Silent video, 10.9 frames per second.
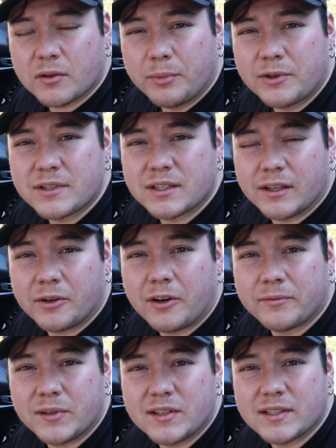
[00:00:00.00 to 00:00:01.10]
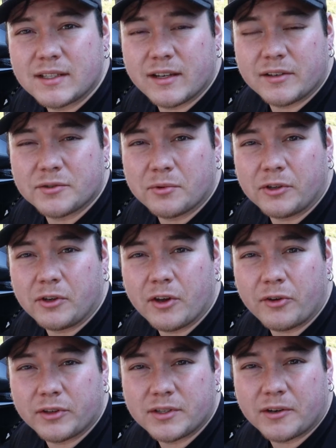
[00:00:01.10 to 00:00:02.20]
the porcelain off these things when you
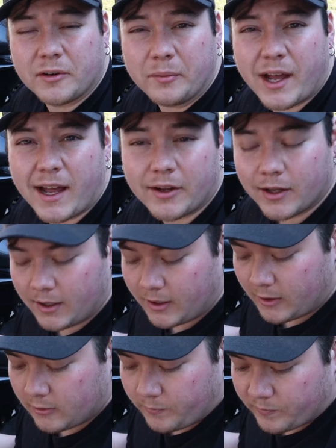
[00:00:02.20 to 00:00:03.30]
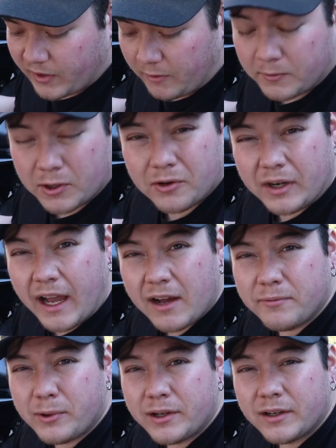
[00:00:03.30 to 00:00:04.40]
go to turn them out. Now if you don't
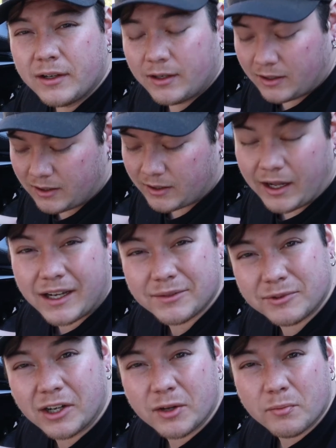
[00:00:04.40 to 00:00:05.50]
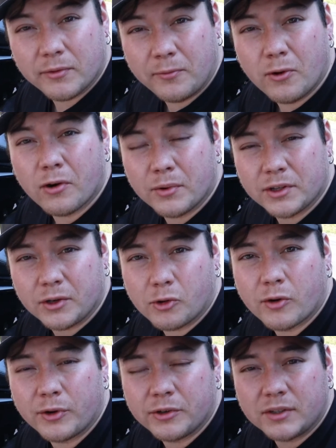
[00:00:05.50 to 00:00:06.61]
have one, I've done it before with a
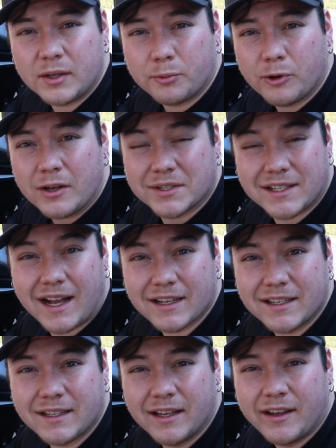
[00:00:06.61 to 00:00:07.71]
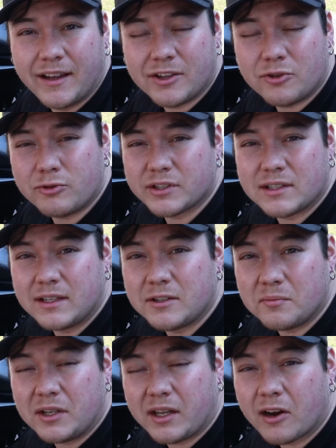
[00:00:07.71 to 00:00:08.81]
normal deep well socket. You just need to
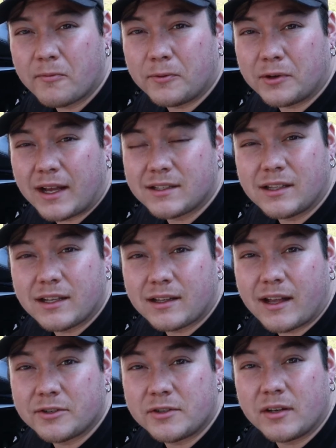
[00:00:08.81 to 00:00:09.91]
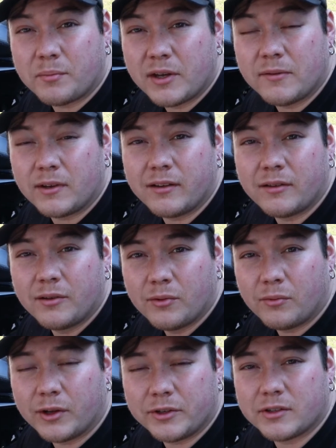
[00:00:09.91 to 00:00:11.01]
be careful not to let that shit pivot
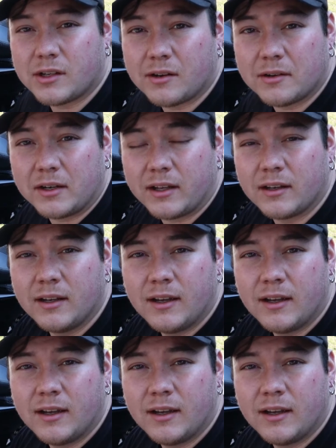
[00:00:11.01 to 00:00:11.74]
when you're turning it.